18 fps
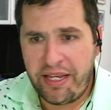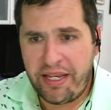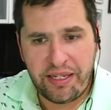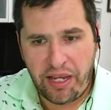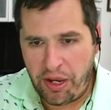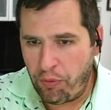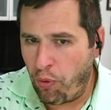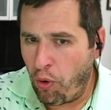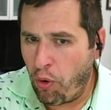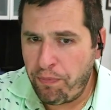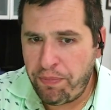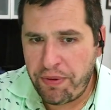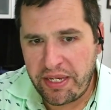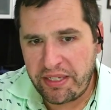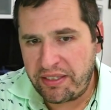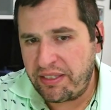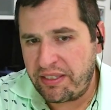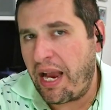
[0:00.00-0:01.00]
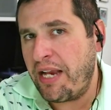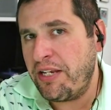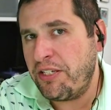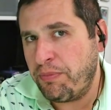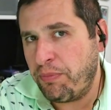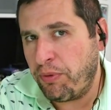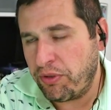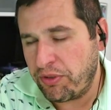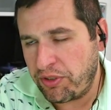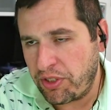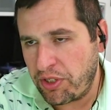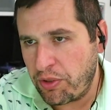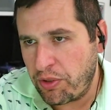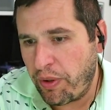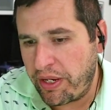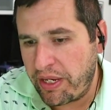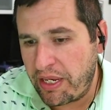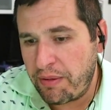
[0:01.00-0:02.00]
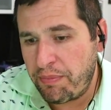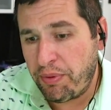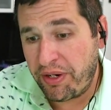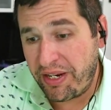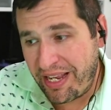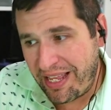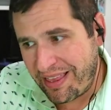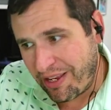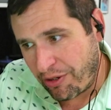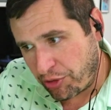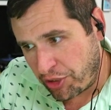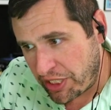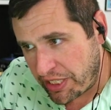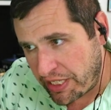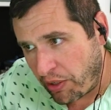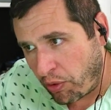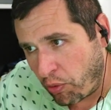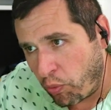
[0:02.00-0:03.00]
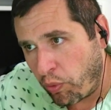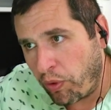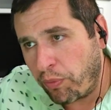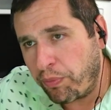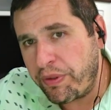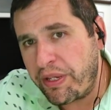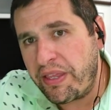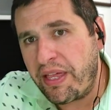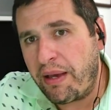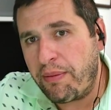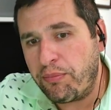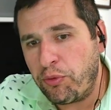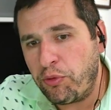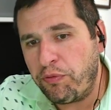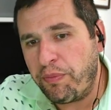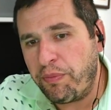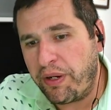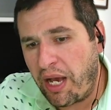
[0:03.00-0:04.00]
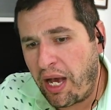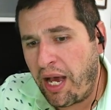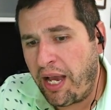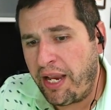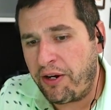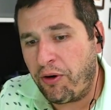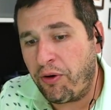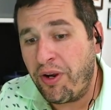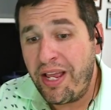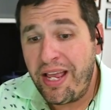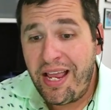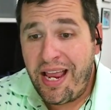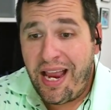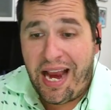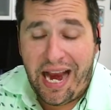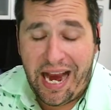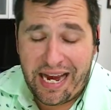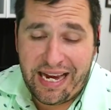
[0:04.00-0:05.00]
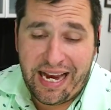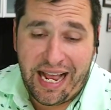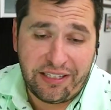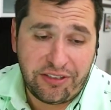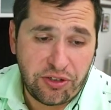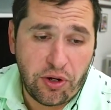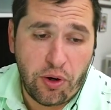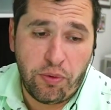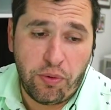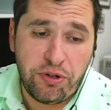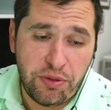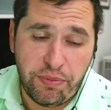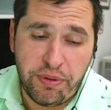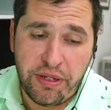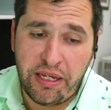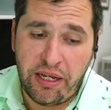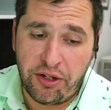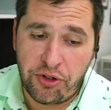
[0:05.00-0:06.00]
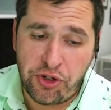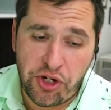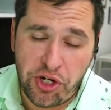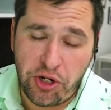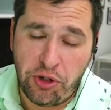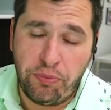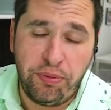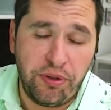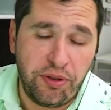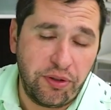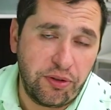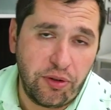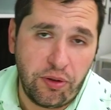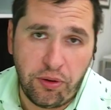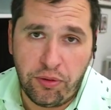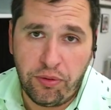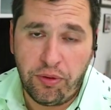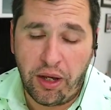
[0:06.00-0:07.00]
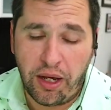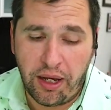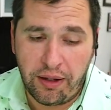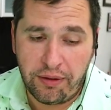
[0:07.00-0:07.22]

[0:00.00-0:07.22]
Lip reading: It won't be as sizable as the UAE, but there still will be that movement higher, and that's going to be a geopolitical,